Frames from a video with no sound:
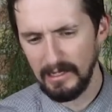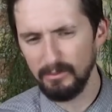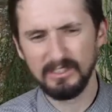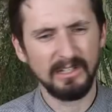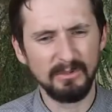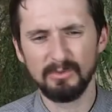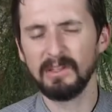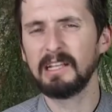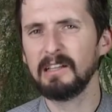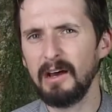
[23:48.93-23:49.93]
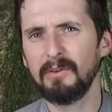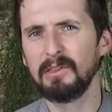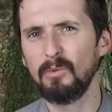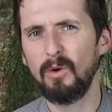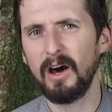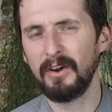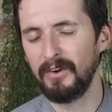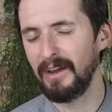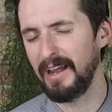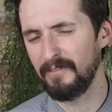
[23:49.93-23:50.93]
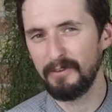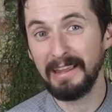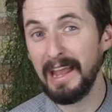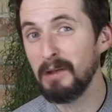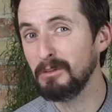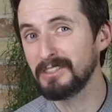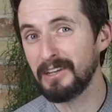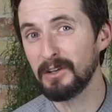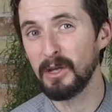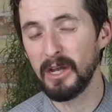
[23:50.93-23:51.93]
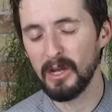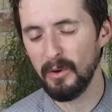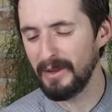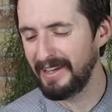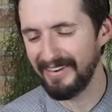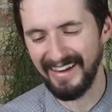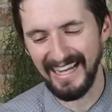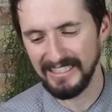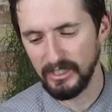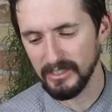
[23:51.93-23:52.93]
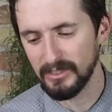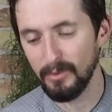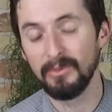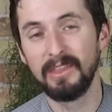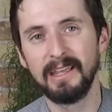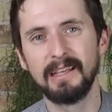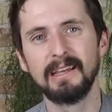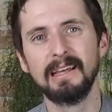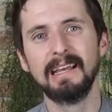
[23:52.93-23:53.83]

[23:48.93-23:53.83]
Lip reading: was really clouding the water, and for the animals that are going to go in here, I just don't think